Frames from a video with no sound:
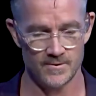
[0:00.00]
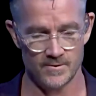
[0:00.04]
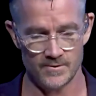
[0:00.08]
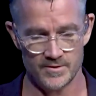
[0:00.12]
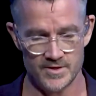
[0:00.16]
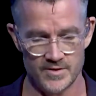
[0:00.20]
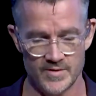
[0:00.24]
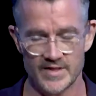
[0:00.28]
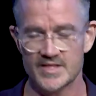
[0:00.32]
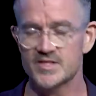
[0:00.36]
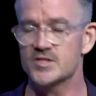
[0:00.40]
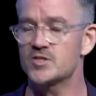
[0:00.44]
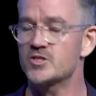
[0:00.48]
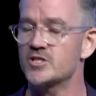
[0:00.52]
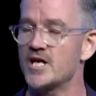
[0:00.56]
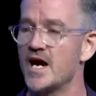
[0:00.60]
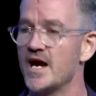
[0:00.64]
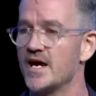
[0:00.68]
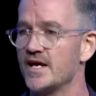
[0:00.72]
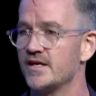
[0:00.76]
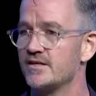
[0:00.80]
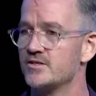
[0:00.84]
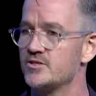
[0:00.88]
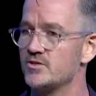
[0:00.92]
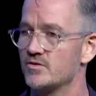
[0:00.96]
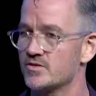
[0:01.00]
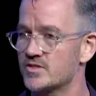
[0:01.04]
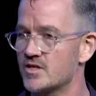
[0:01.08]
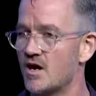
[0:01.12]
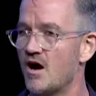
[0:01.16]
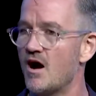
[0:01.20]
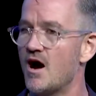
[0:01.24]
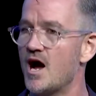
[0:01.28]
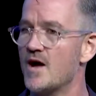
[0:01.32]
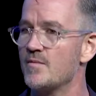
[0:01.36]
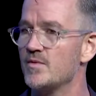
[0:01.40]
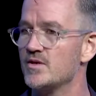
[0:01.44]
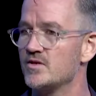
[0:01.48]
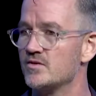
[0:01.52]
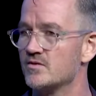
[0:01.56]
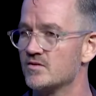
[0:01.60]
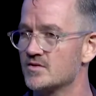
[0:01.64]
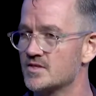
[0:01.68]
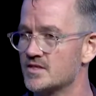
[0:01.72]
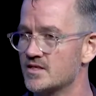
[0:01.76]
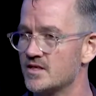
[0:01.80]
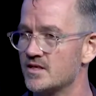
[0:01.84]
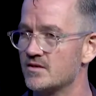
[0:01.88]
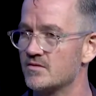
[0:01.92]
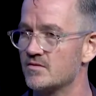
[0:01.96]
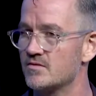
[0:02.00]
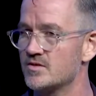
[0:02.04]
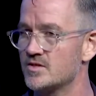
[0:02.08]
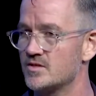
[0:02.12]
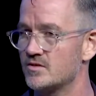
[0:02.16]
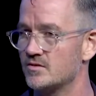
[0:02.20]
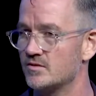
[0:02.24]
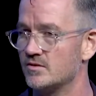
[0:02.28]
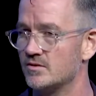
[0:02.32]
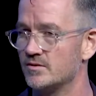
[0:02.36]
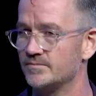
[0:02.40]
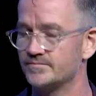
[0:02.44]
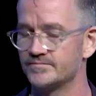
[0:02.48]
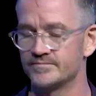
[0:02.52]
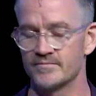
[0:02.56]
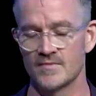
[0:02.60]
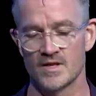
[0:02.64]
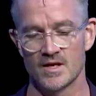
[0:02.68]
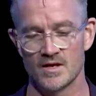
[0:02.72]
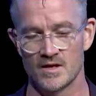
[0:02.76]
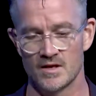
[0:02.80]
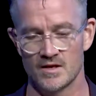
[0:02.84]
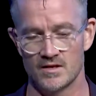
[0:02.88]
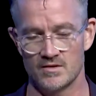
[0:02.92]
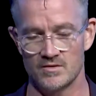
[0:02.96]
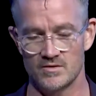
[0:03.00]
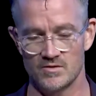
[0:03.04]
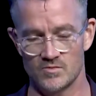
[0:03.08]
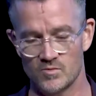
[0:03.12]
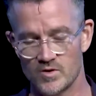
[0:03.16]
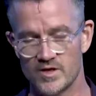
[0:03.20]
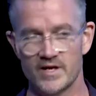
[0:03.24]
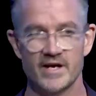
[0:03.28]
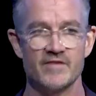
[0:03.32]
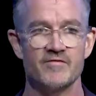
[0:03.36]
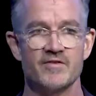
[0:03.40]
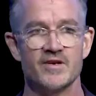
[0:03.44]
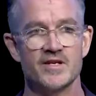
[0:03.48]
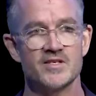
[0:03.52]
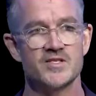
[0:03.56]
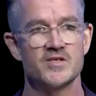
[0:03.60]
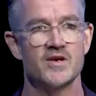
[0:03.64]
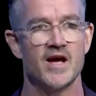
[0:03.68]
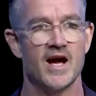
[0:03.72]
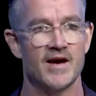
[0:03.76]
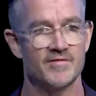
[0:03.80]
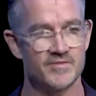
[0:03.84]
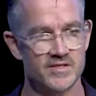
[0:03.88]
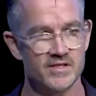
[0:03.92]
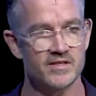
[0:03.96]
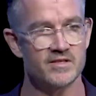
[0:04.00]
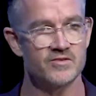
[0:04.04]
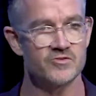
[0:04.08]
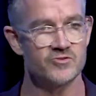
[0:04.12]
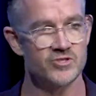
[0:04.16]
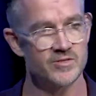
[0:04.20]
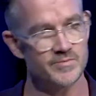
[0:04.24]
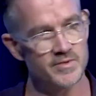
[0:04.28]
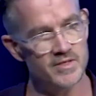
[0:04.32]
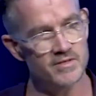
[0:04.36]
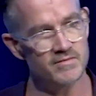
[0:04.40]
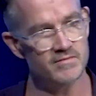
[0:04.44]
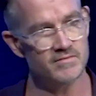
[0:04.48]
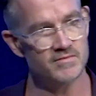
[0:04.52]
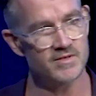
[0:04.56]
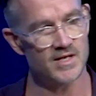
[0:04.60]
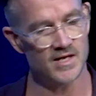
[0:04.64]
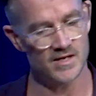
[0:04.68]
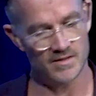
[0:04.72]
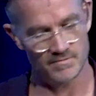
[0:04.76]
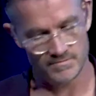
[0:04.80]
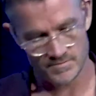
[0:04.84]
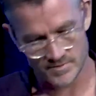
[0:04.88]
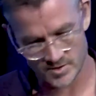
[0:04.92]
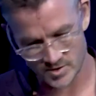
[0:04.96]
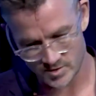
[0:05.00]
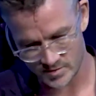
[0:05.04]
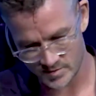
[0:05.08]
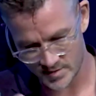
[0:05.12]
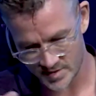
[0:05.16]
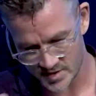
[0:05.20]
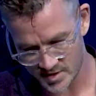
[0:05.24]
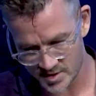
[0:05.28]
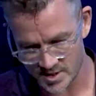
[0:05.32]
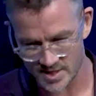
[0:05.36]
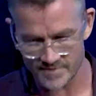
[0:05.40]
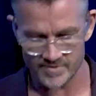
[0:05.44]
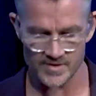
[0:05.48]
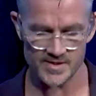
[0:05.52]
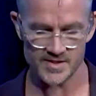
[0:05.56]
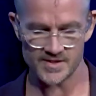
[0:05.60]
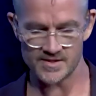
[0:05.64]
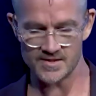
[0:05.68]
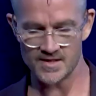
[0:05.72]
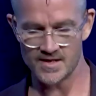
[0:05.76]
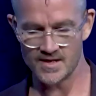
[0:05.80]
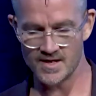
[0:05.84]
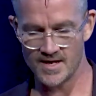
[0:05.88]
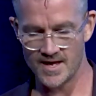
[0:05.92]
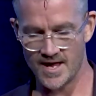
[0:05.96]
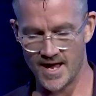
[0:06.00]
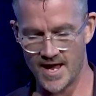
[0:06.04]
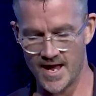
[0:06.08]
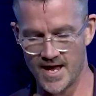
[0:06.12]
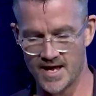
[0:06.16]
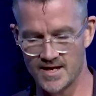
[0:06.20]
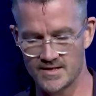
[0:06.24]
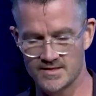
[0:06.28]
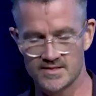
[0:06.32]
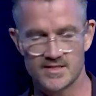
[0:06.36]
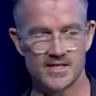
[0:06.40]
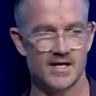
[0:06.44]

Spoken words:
exchange your time and your skills, your whatever it is you have to contribute to a service, and